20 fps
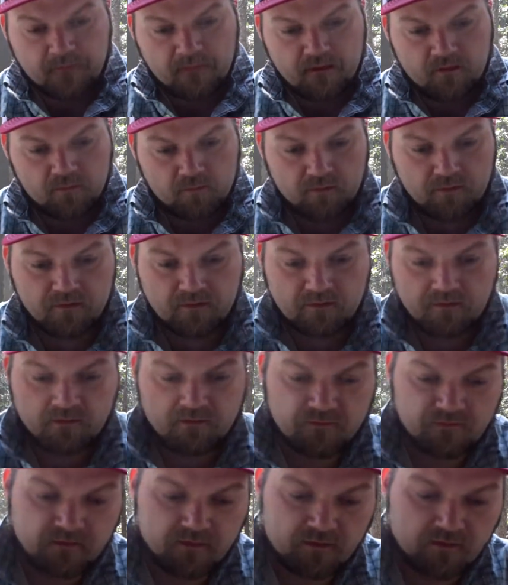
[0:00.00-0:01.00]
One of the
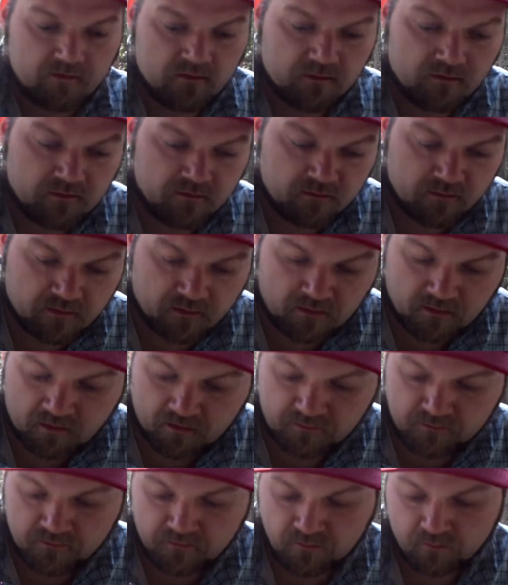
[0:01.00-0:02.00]
things that
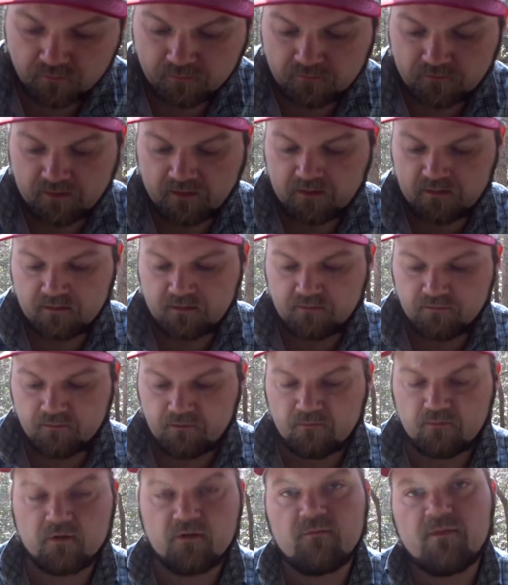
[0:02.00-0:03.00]
I don't think that we
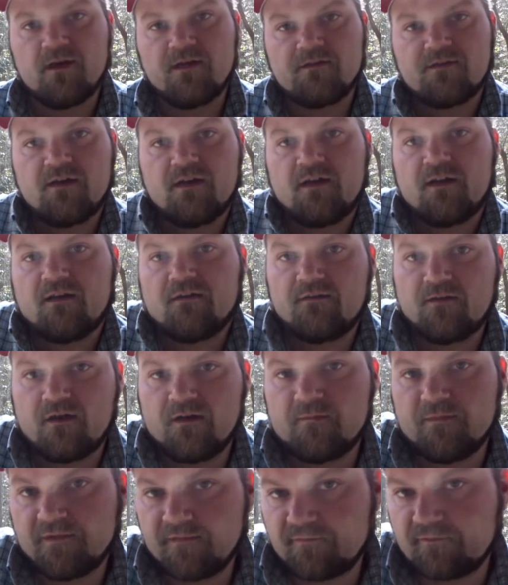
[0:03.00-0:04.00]
want to batch ahead of
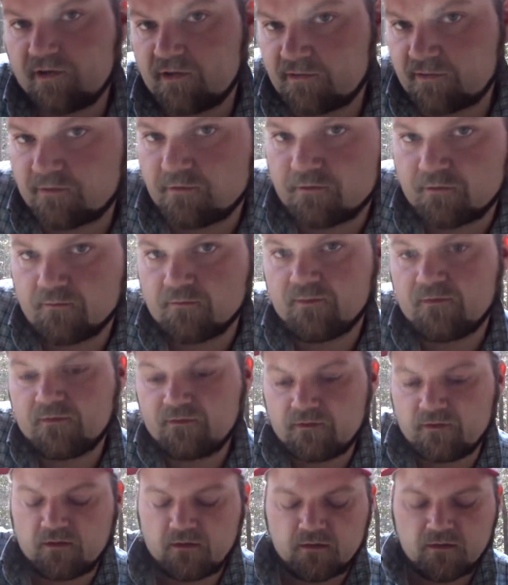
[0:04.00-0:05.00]
time is fresh
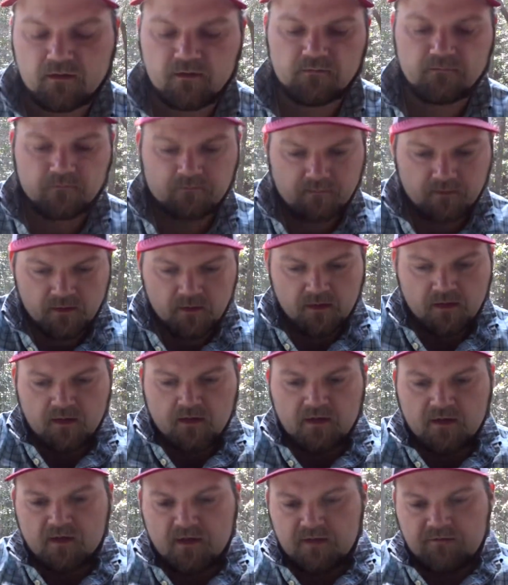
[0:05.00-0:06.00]
herbs.
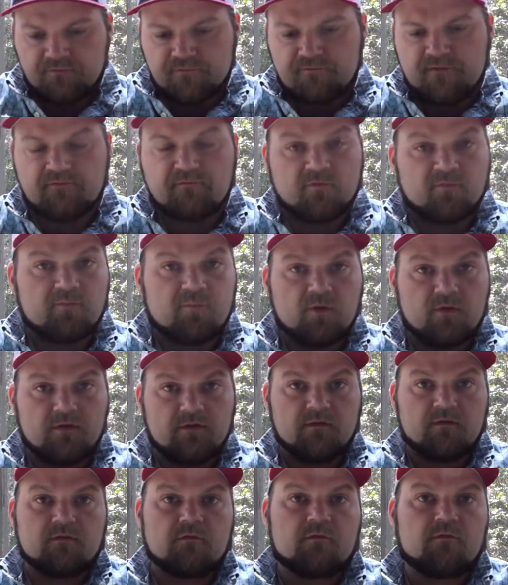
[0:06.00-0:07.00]
If you've ever put
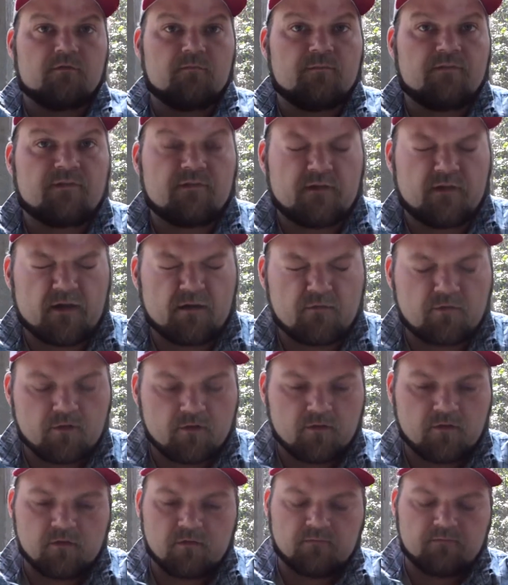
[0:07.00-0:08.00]
herbs in
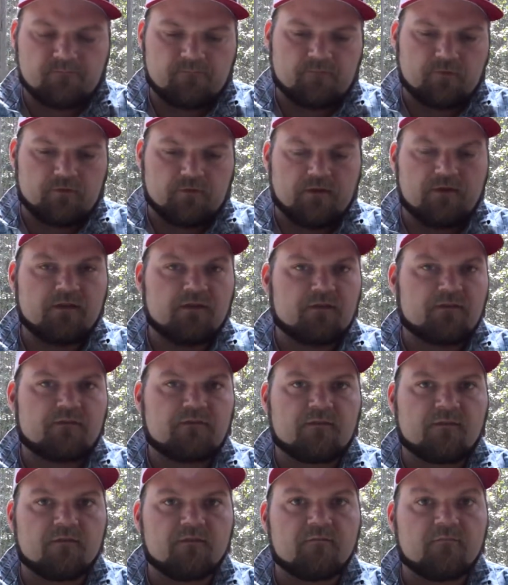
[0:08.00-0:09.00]
alcohol for any
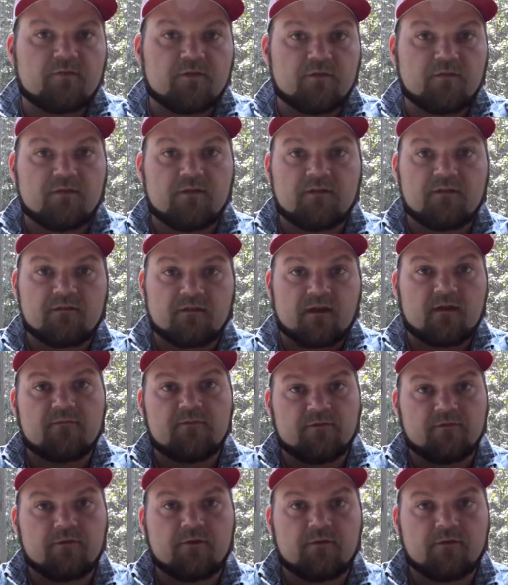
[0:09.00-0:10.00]
extended period of time,
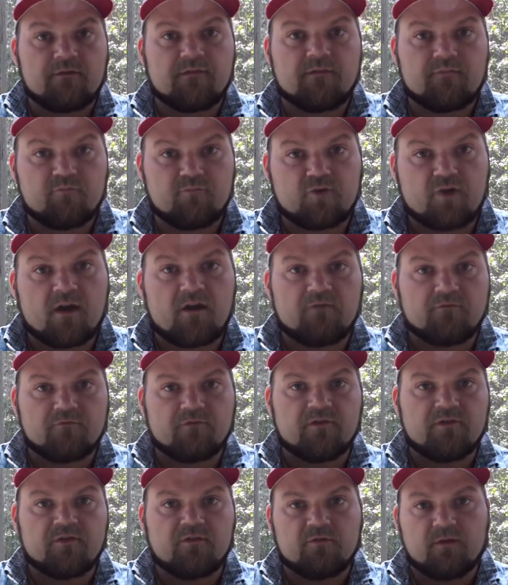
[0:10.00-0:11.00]
you'll notice them brown
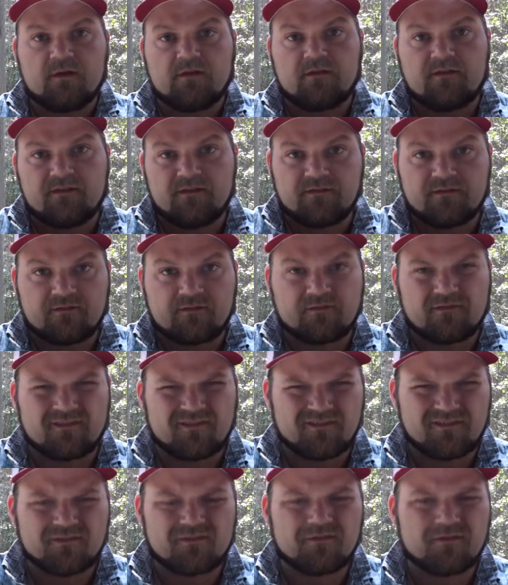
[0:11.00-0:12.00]
really quickly and start to
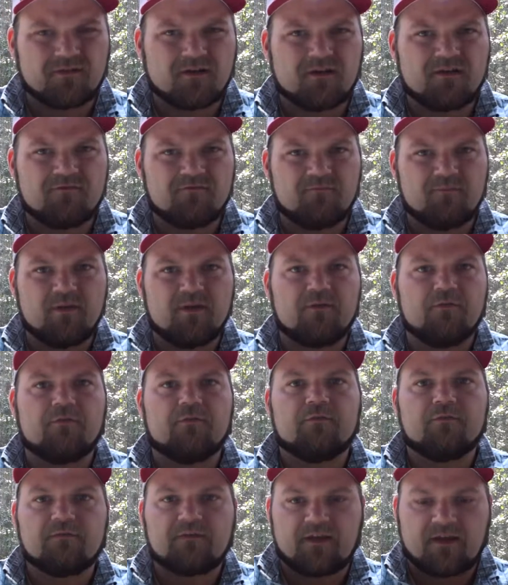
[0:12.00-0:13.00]
turn kind of
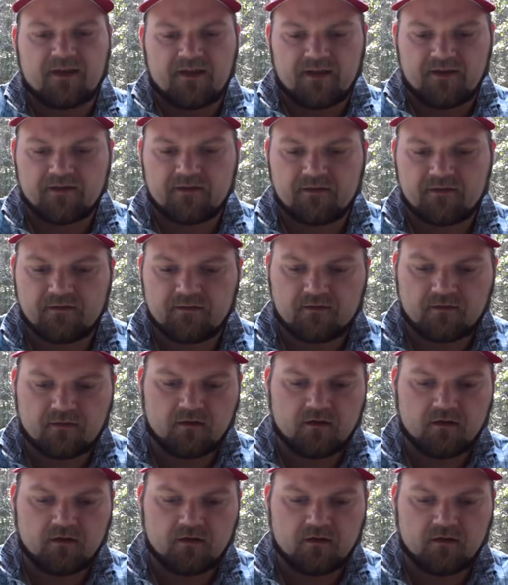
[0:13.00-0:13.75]
bitter, tannic.